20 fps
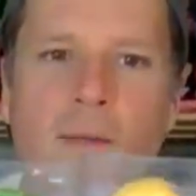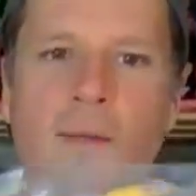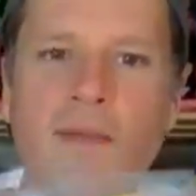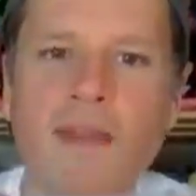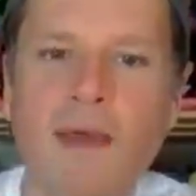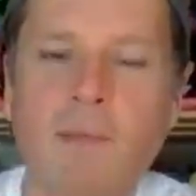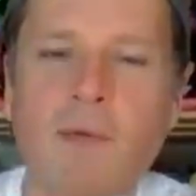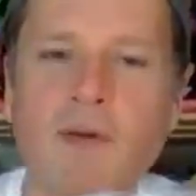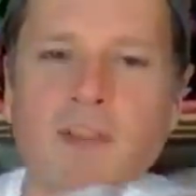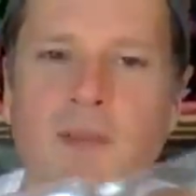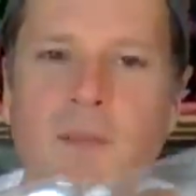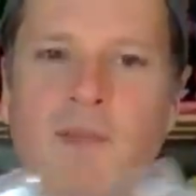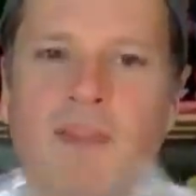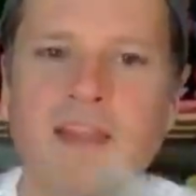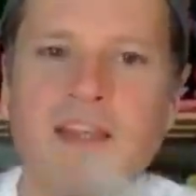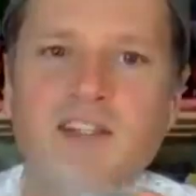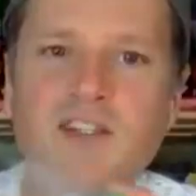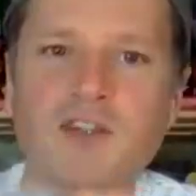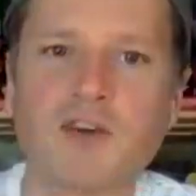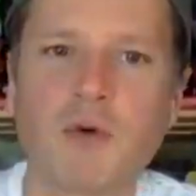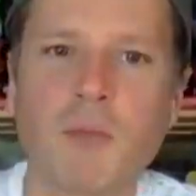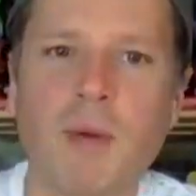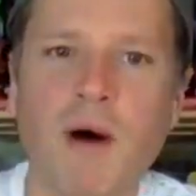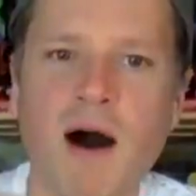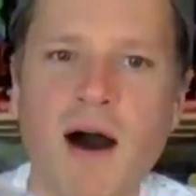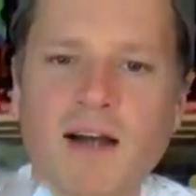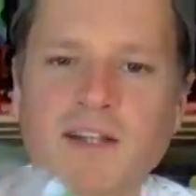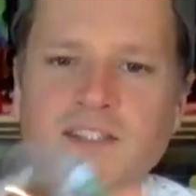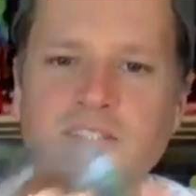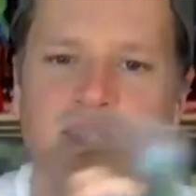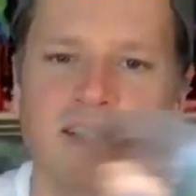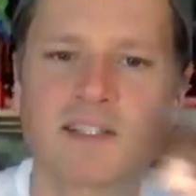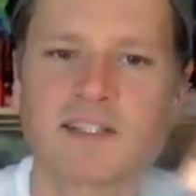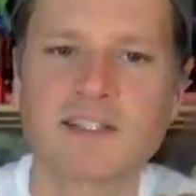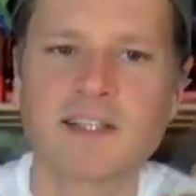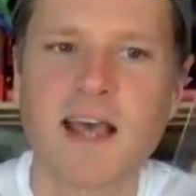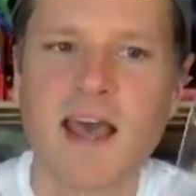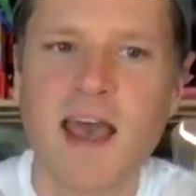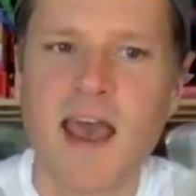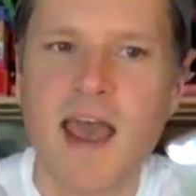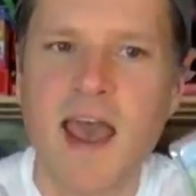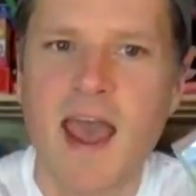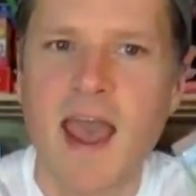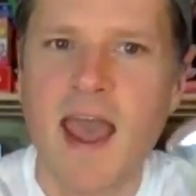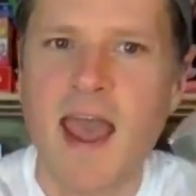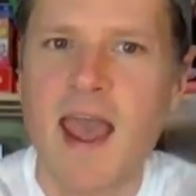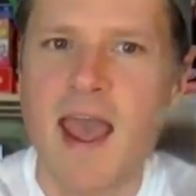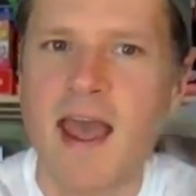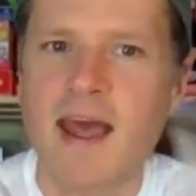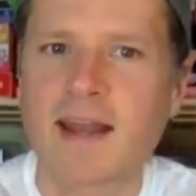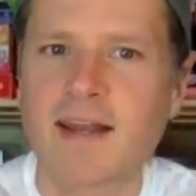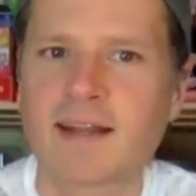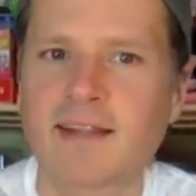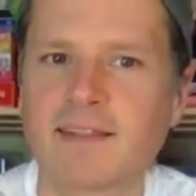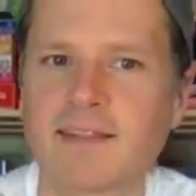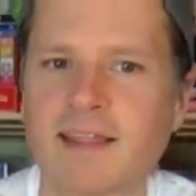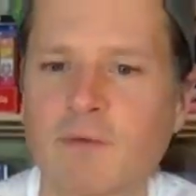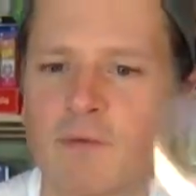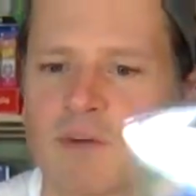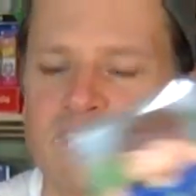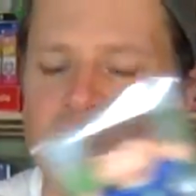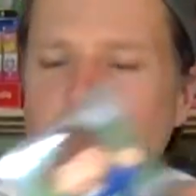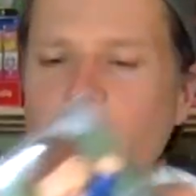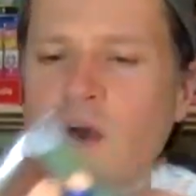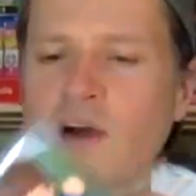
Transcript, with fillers: They put them in these new boxes. And that was